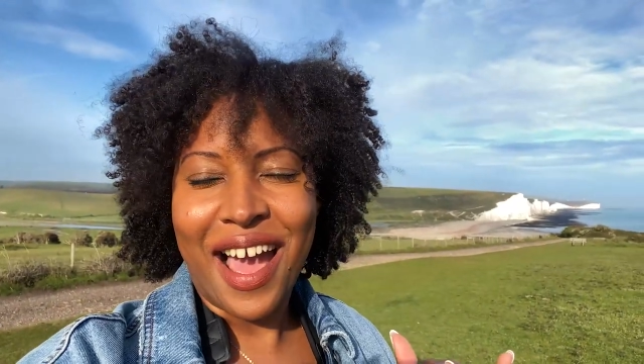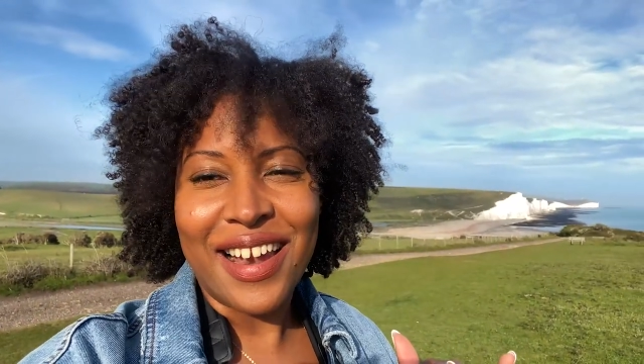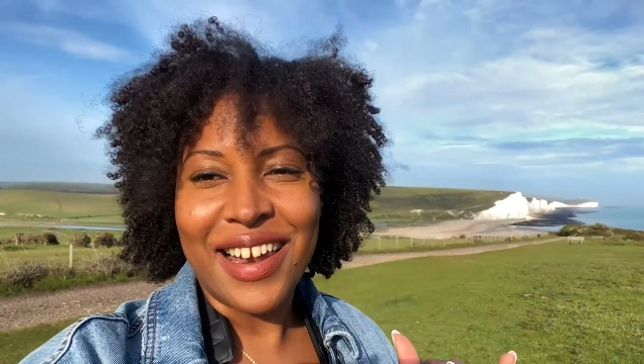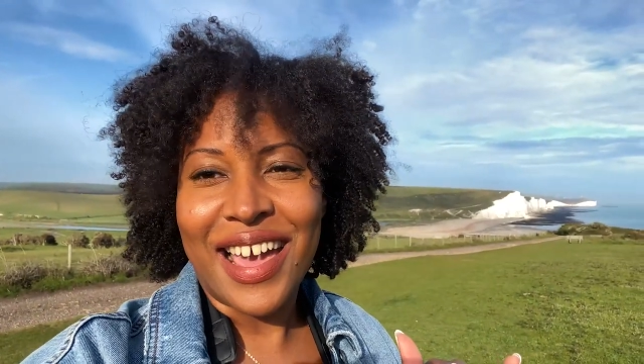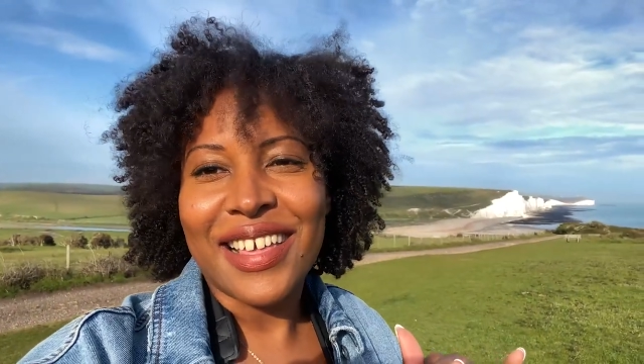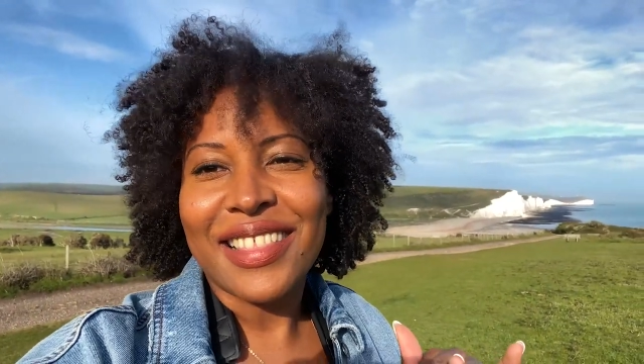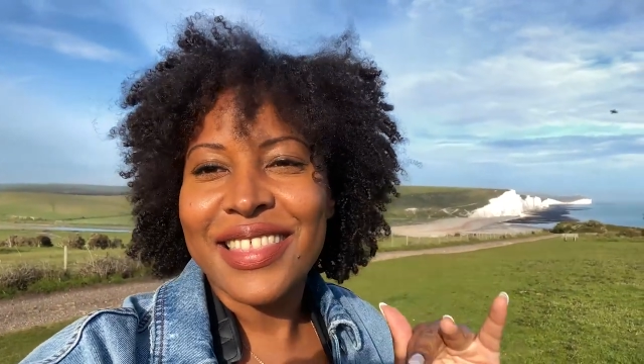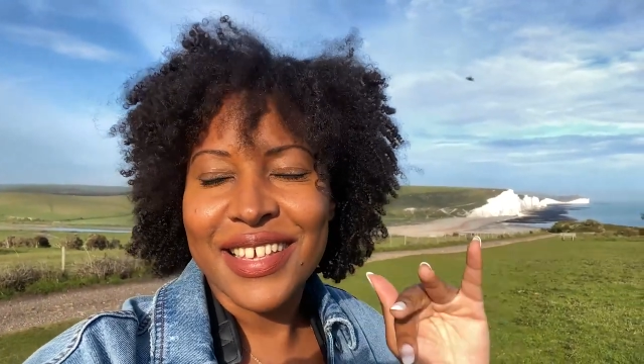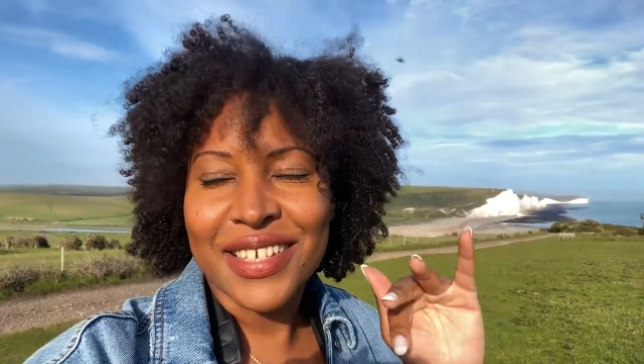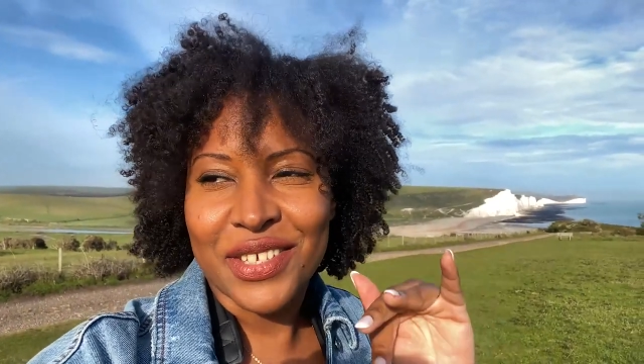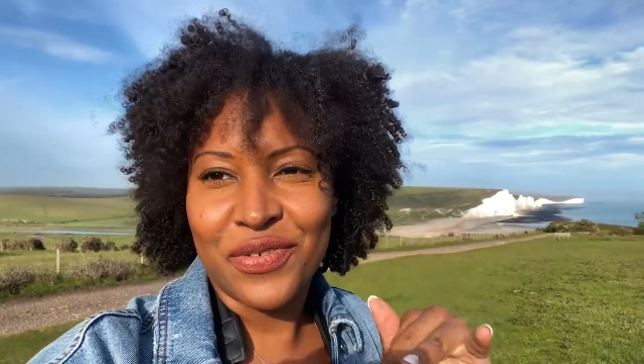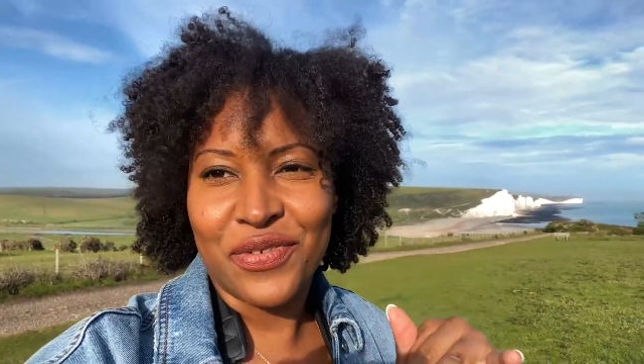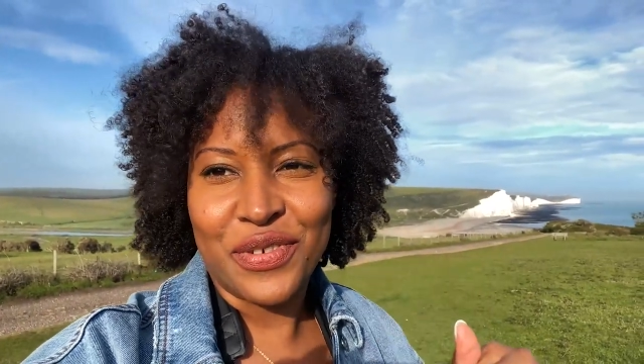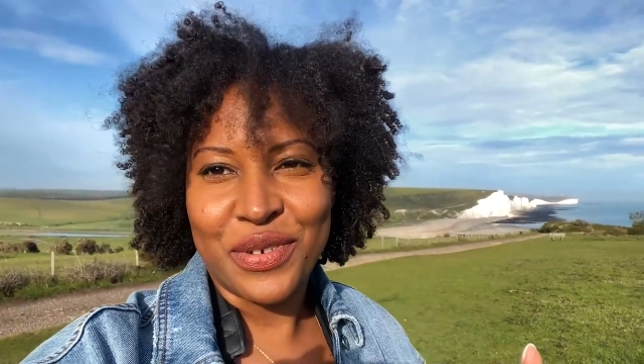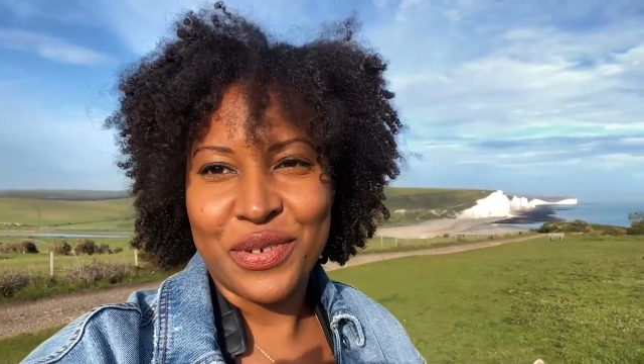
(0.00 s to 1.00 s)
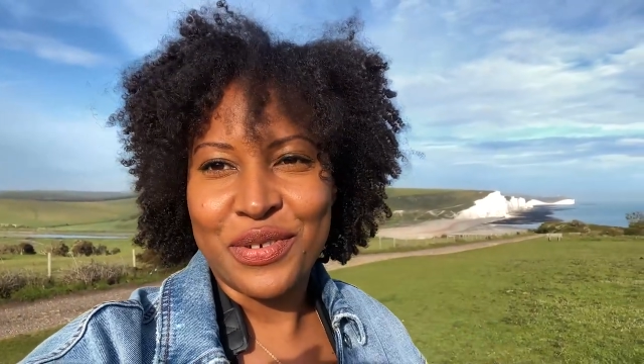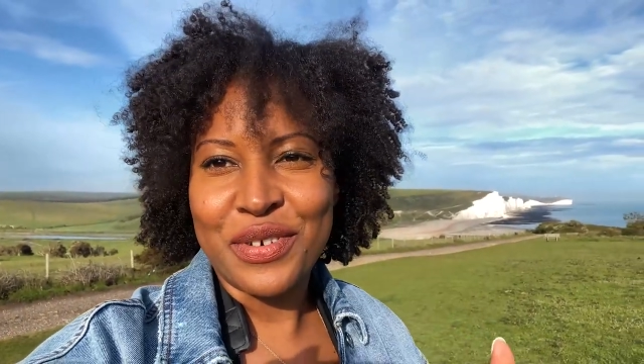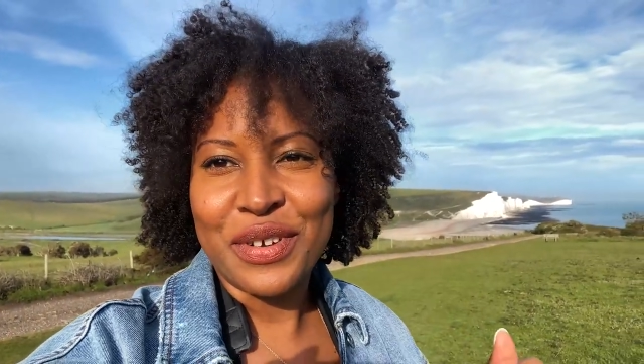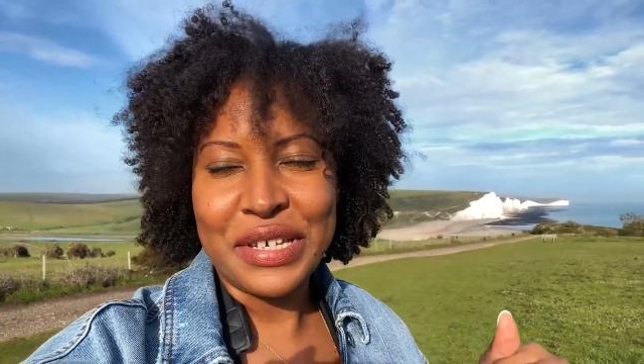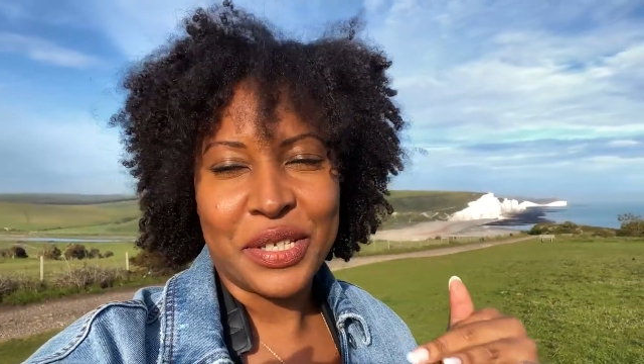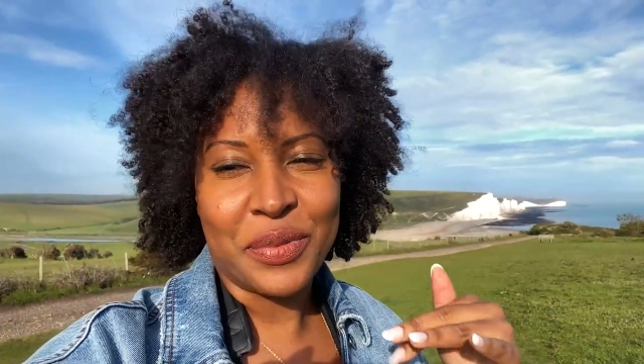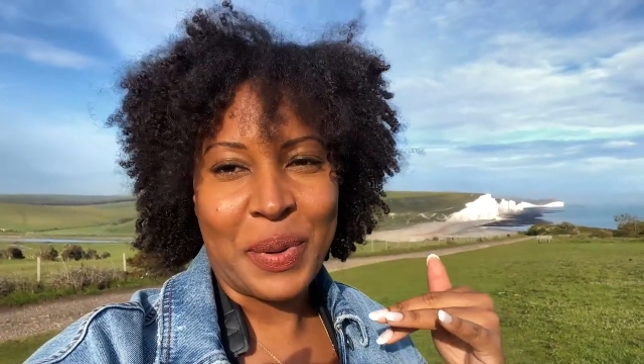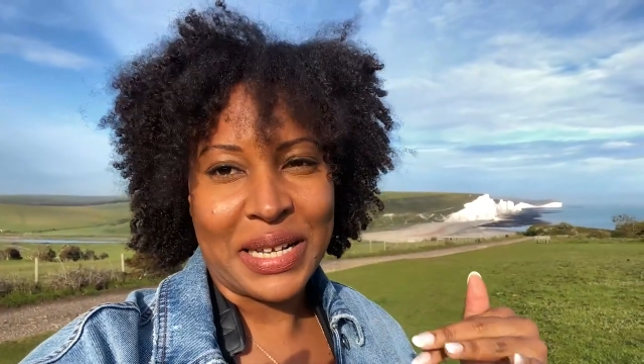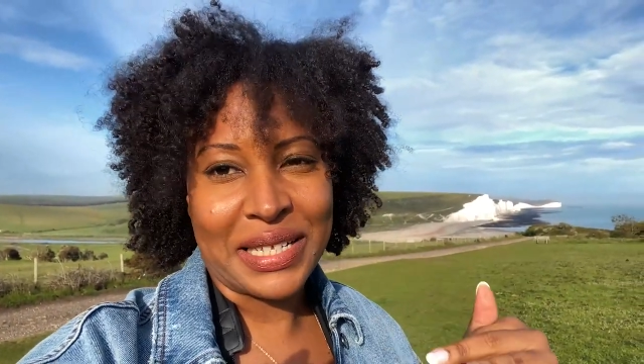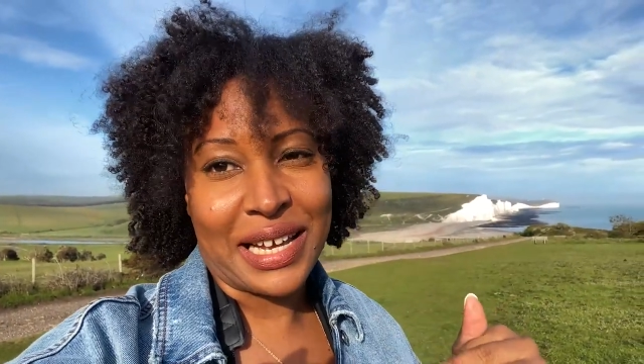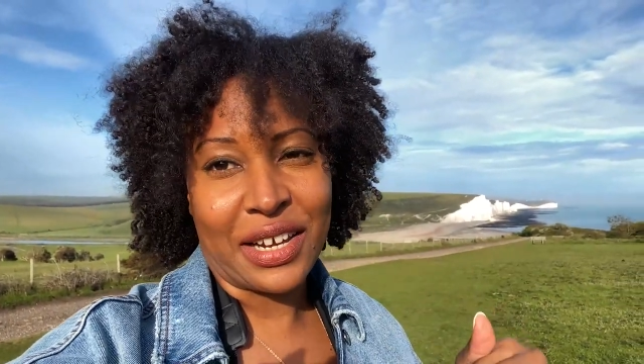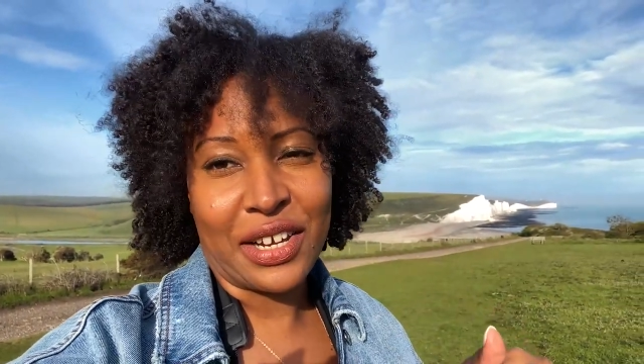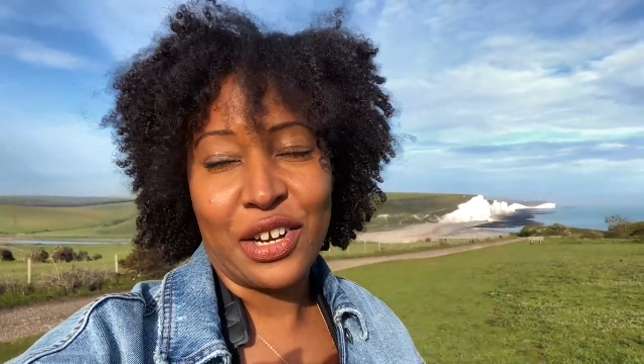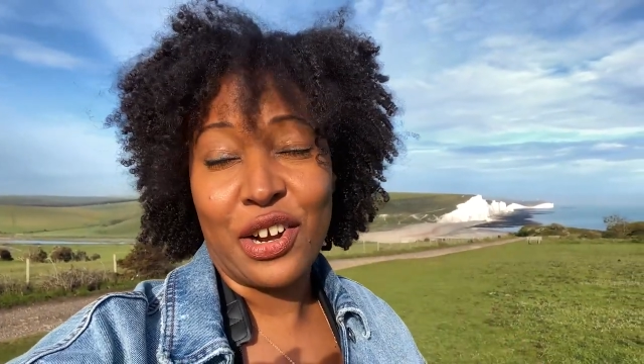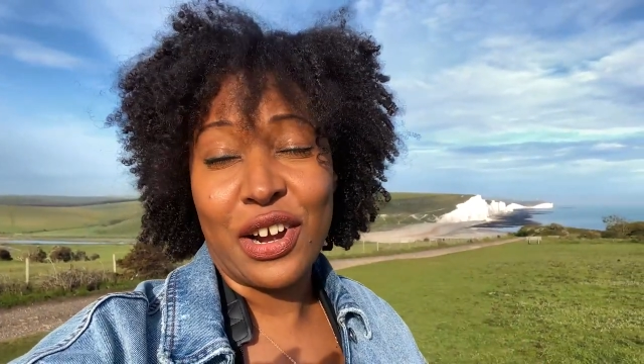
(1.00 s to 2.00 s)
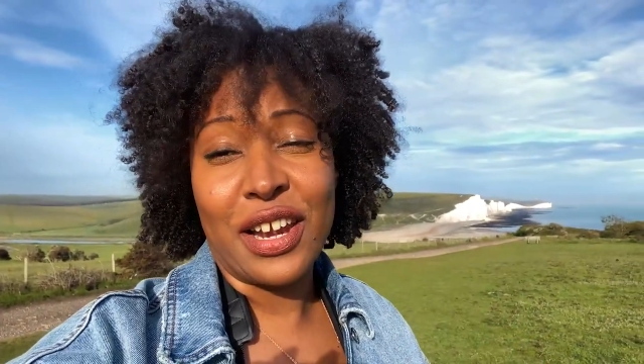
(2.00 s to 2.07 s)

like this view is spectacular